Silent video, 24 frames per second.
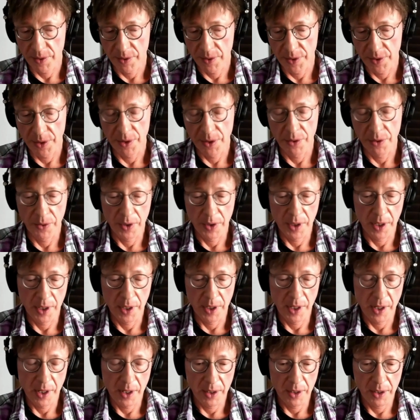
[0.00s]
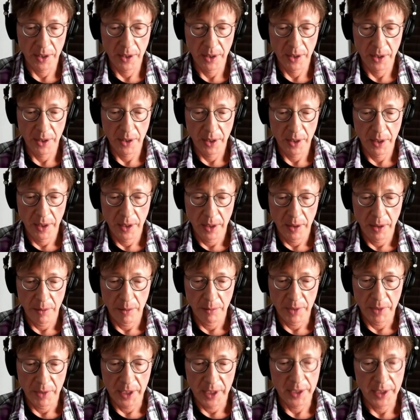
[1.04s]
own uh,
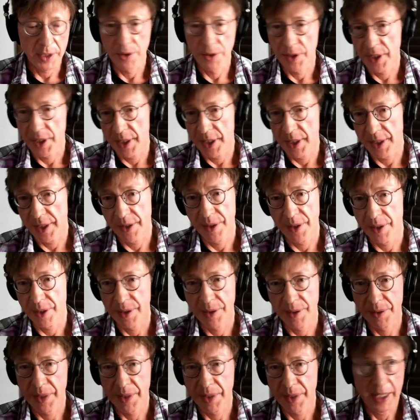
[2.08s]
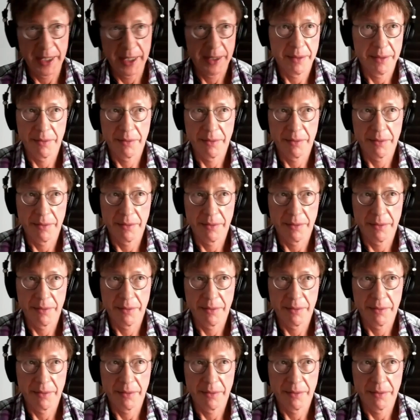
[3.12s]
medical care, and I